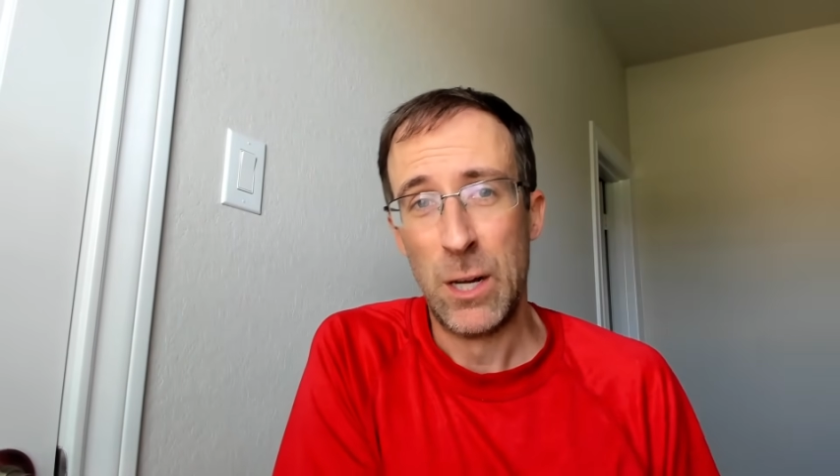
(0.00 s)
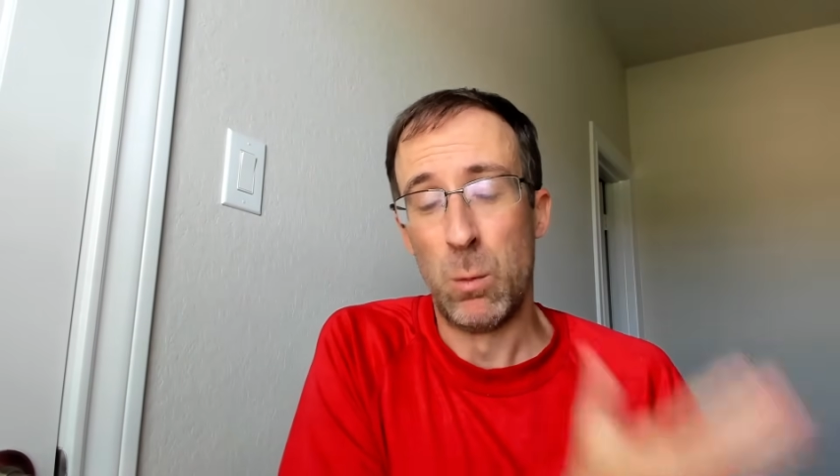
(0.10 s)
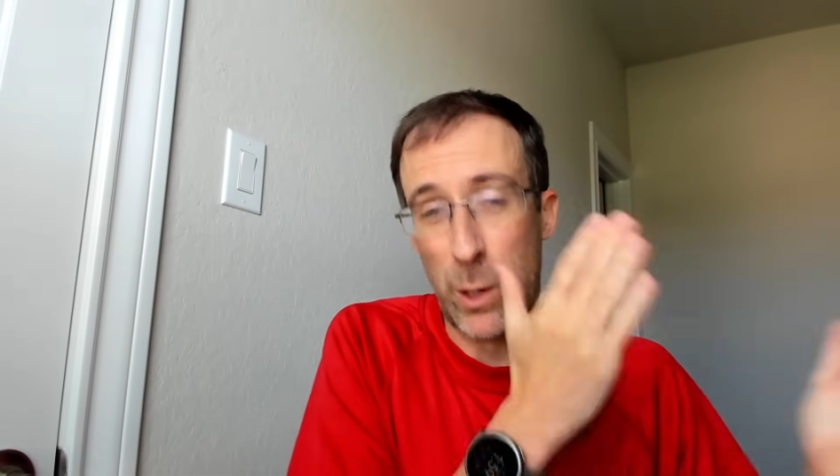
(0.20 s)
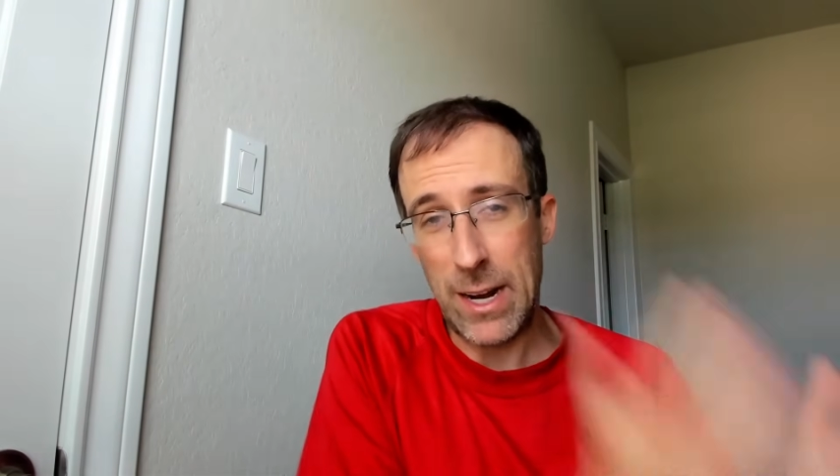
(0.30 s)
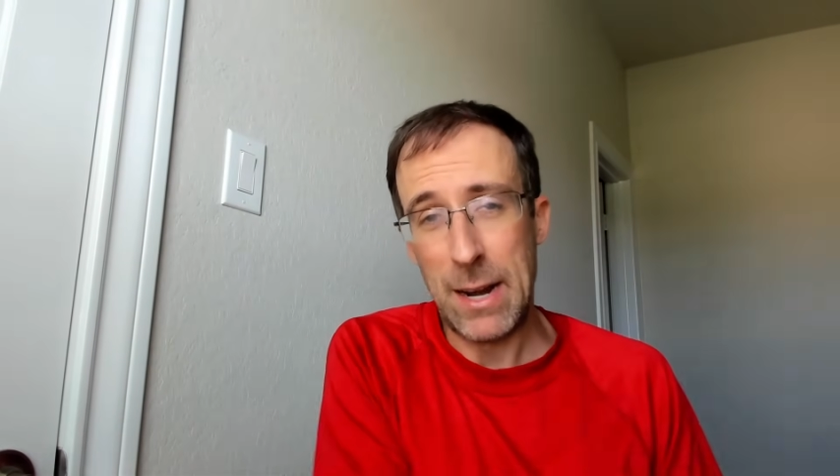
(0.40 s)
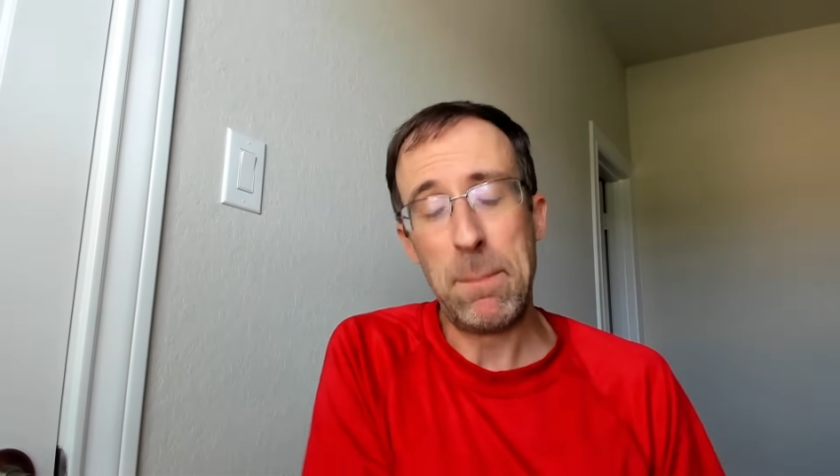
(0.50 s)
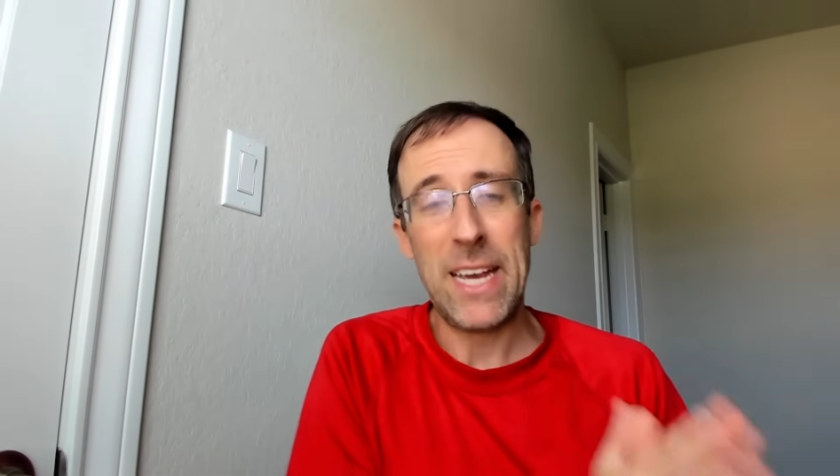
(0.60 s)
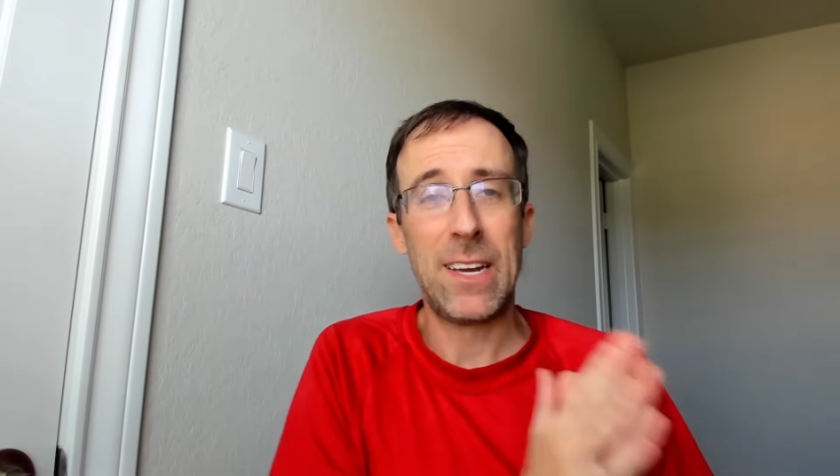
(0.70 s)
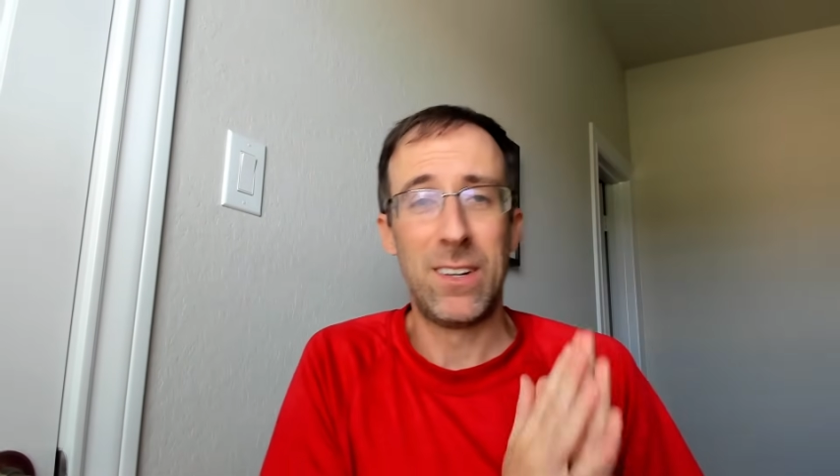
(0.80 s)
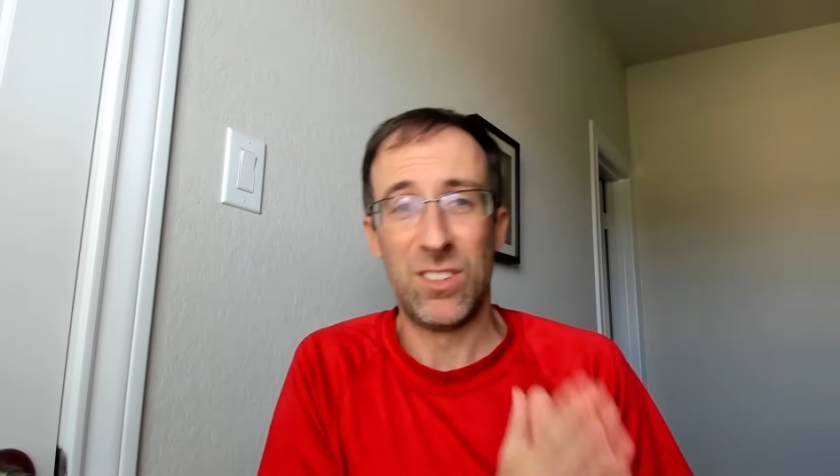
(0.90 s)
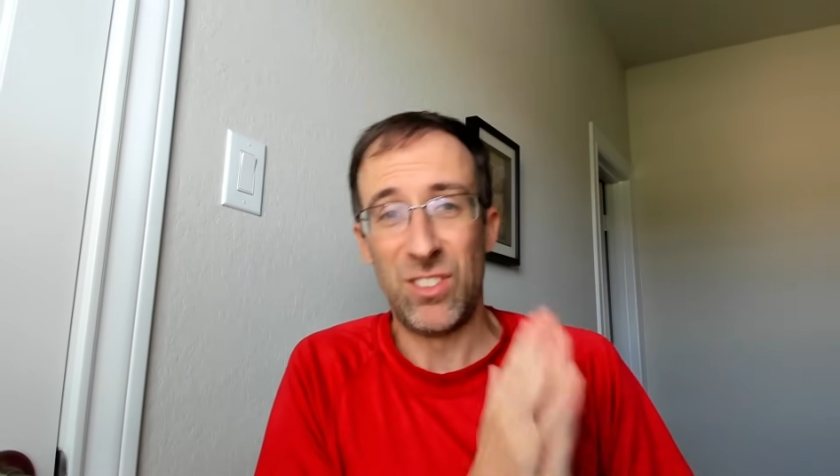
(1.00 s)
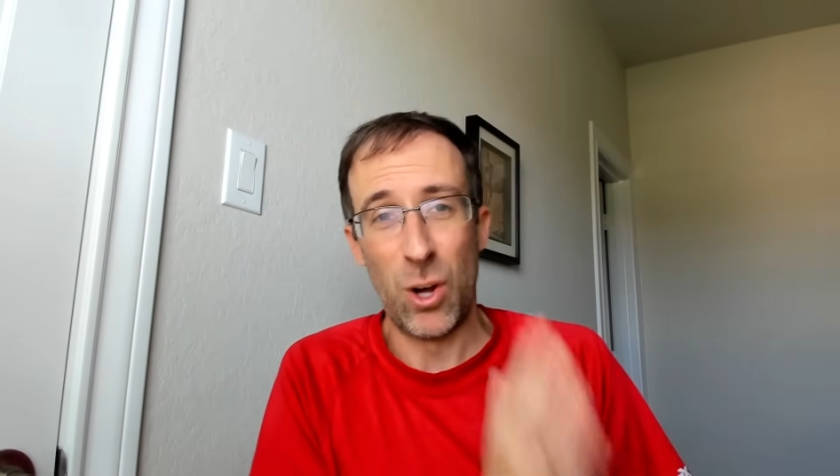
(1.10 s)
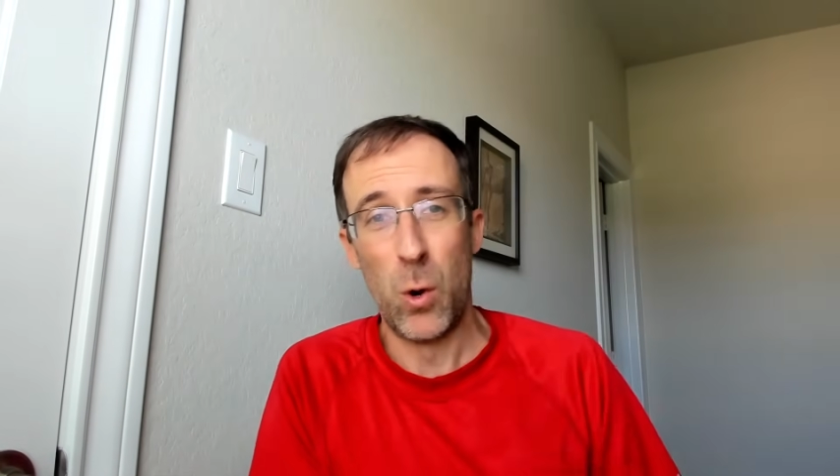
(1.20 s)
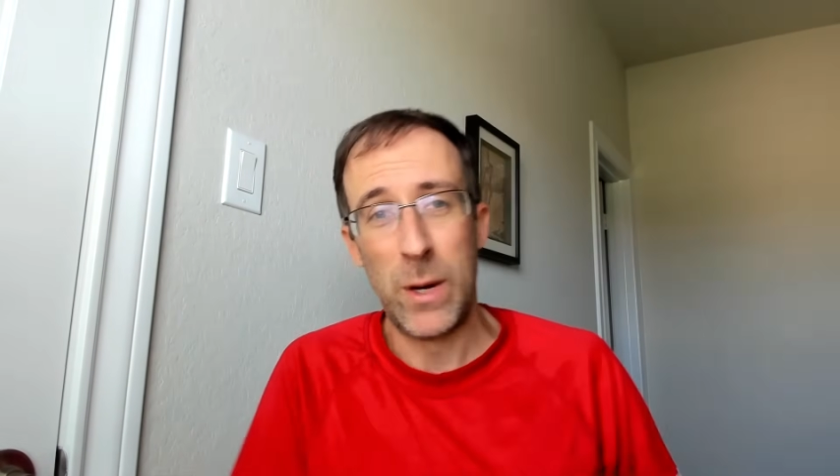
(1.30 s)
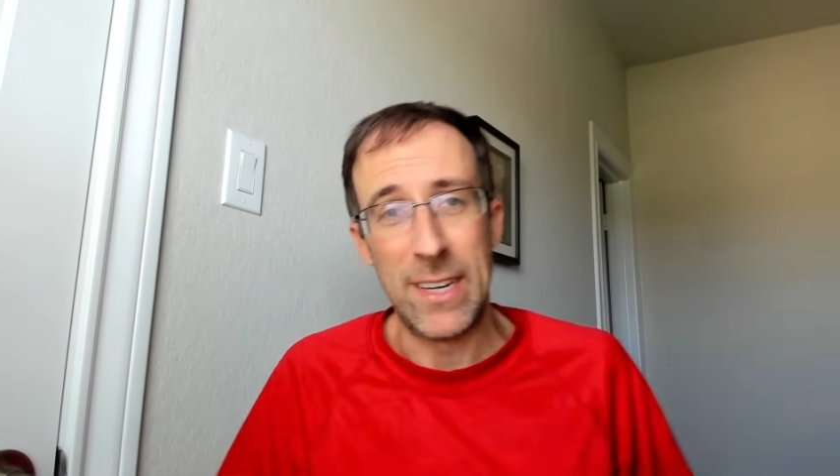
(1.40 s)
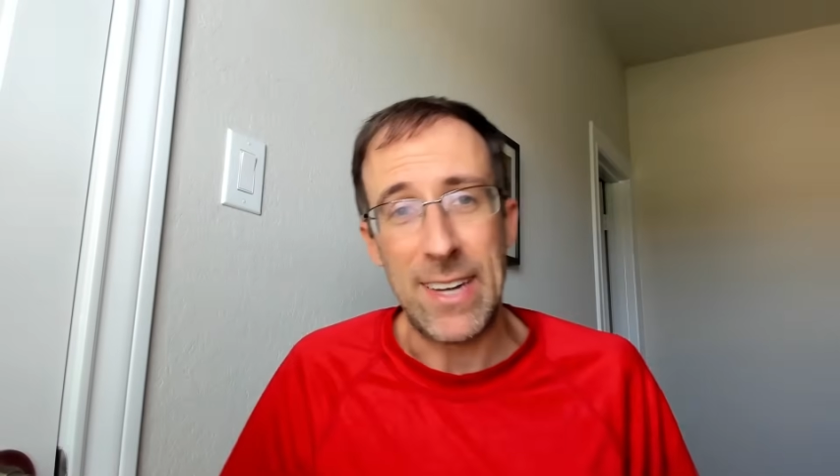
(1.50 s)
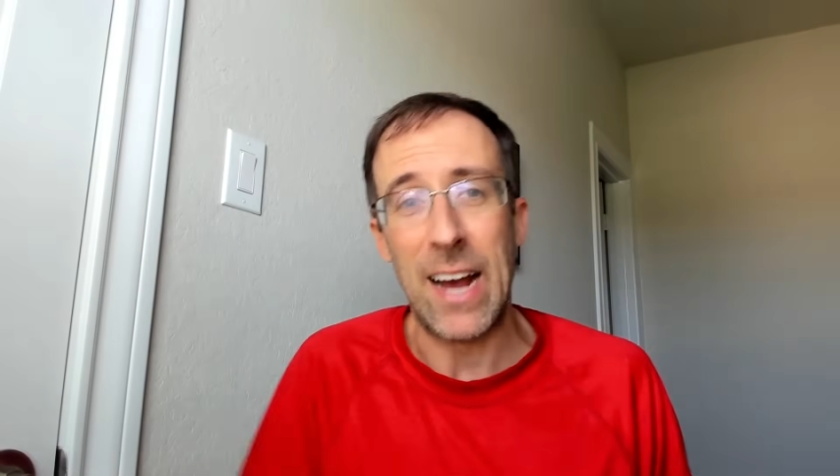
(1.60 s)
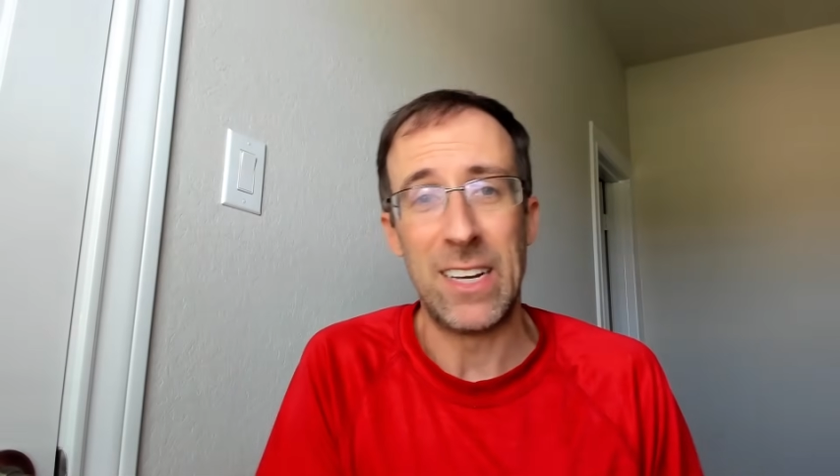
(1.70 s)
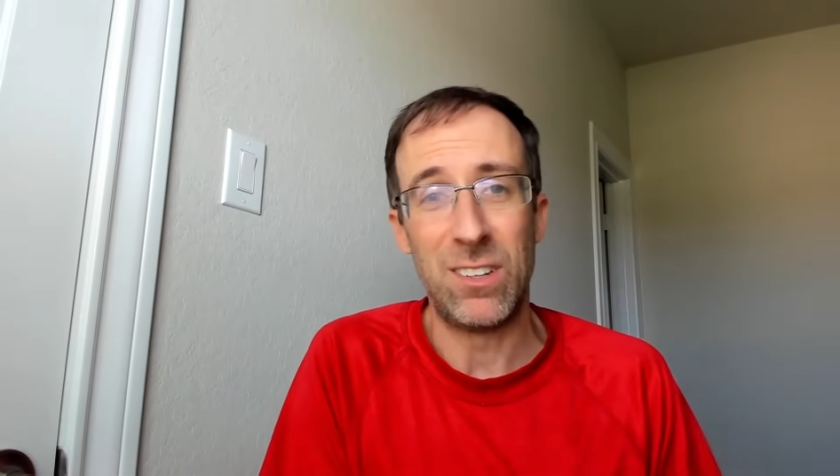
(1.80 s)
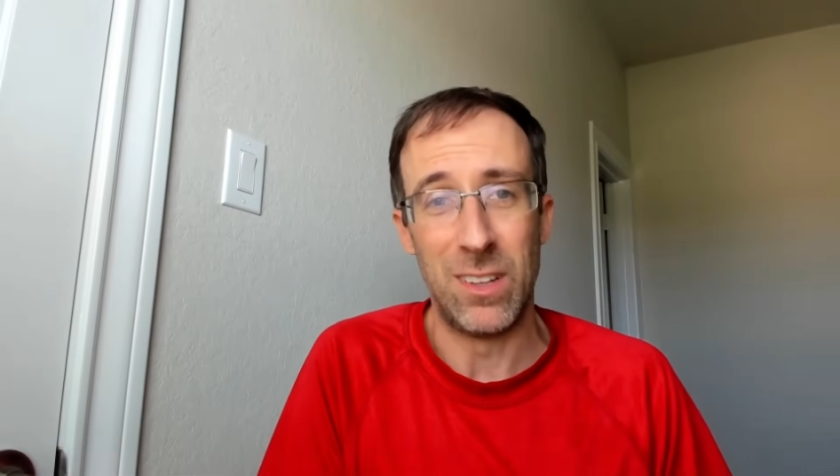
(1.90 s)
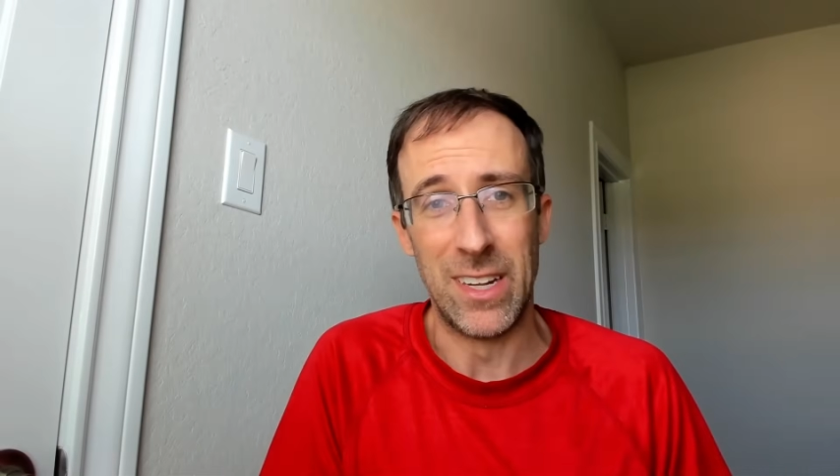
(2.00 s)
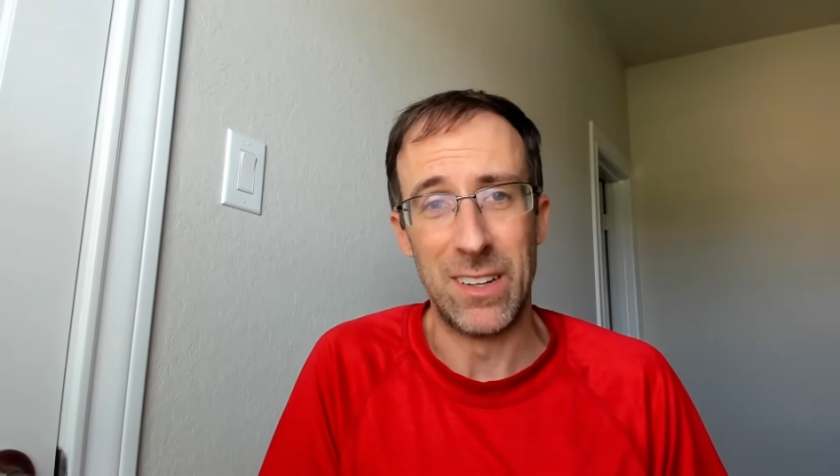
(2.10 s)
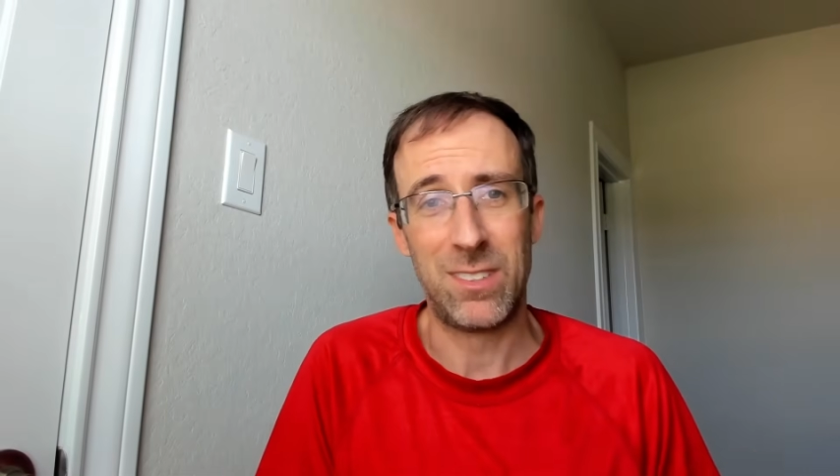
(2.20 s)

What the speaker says: We're gonna make it a zone and tie it to this.